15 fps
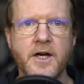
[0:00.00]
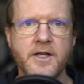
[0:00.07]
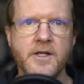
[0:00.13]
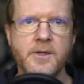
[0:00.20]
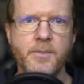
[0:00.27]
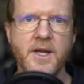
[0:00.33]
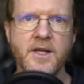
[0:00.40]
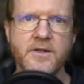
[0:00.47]
a
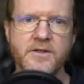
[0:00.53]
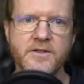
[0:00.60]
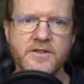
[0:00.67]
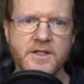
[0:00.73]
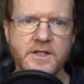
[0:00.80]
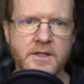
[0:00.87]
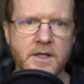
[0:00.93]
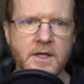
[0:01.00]

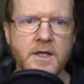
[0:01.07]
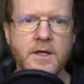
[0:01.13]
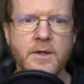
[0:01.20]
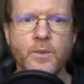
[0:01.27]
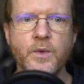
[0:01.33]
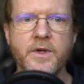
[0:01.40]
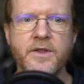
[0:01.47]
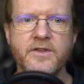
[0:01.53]
dependency
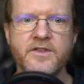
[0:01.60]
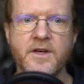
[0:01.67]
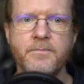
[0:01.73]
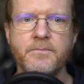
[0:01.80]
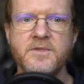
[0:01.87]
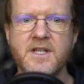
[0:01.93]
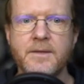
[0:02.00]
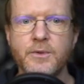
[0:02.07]
with
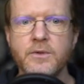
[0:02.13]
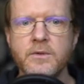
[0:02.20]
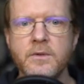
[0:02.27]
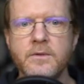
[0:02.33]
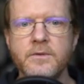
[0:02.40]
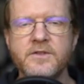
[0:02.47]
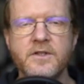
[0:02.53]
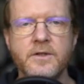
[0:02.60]
some double
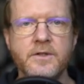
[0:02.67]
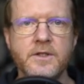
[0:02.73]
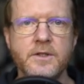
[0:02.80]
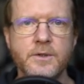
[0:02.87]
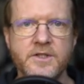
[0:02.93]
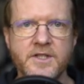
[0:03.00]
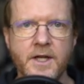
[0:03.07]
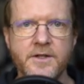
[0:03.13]
so that
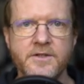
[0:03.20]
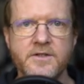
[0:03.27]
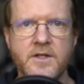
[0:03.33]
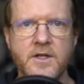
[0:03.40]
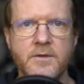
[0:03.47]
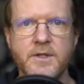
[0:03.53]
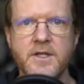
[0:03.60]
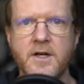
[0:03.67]
your test
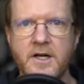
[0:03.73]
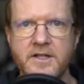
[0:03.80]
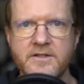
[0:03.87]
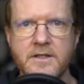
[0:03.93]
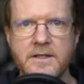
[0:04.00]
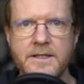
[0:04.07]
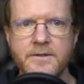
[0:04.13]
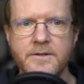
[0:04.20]
can be
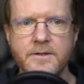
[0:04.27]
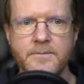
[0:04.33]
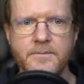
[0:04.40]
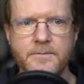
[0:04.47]
isolated.